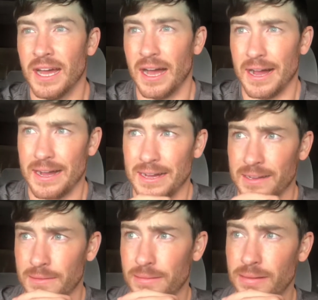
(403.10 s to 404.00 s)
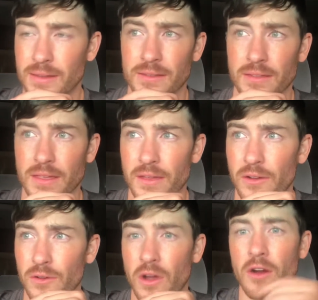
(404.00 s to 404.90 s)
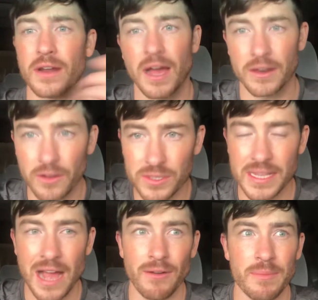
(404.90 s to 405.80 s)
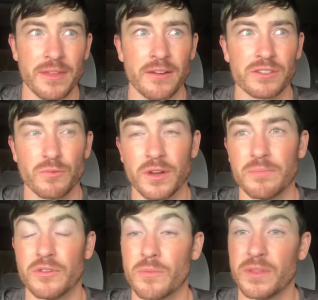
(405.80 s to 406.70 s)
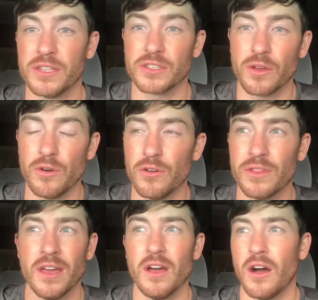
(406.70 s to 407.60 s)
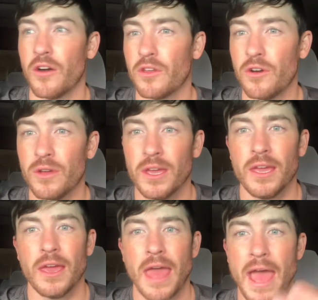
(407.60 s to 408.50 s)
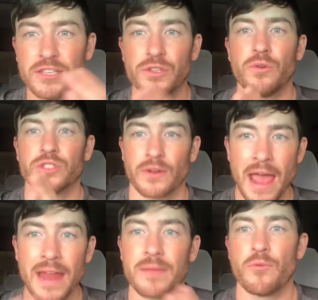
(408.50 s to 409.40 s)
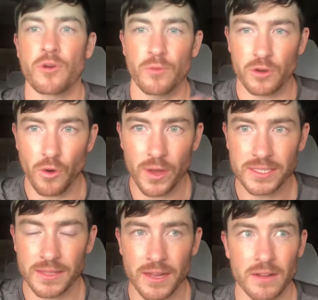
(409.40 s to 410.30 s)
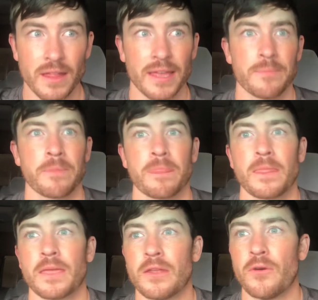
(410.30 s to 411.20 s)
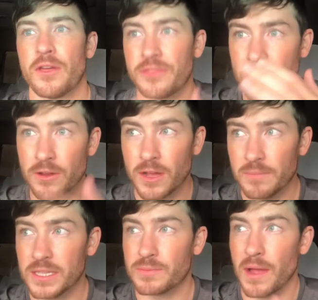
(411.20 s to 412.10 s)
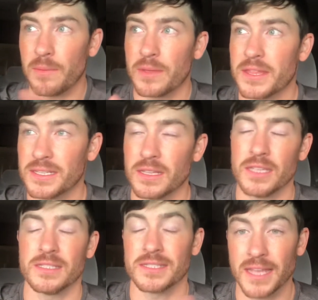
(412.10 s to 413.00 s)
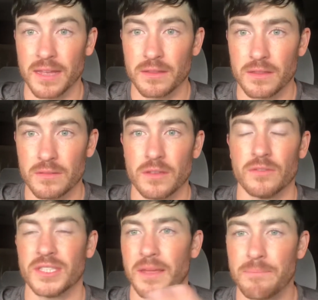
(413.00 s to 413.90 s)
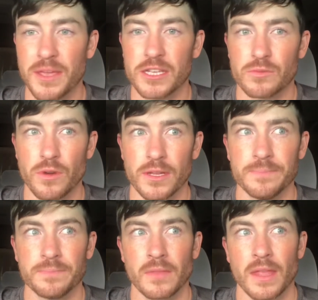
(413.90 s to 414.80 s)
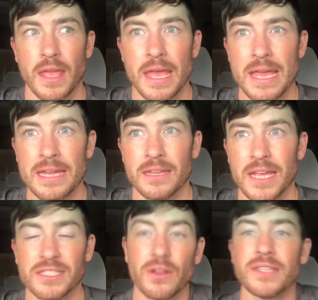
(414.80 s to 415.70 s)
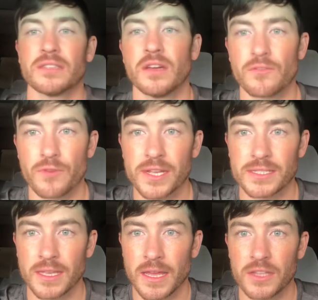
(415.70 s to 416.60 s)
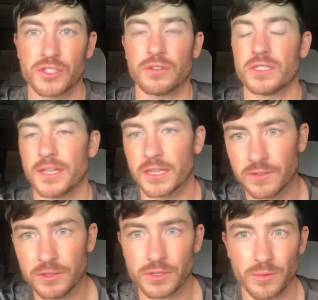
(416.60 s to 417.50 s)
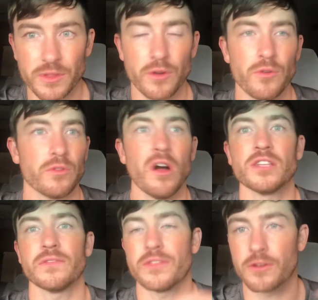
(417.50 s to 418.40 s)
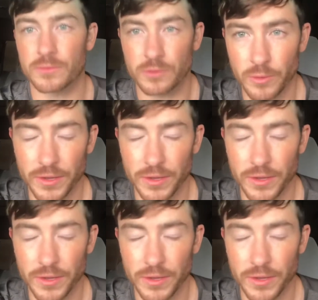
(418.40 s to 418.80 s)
Cardano is now up there as one you can potentially hold. Although, as you start adding more and more coins in there, like, Ethereum is probably the second biggest one. And it still has a ton of risk and uncertainty in its future with the whole launch of Ethereum 2.0.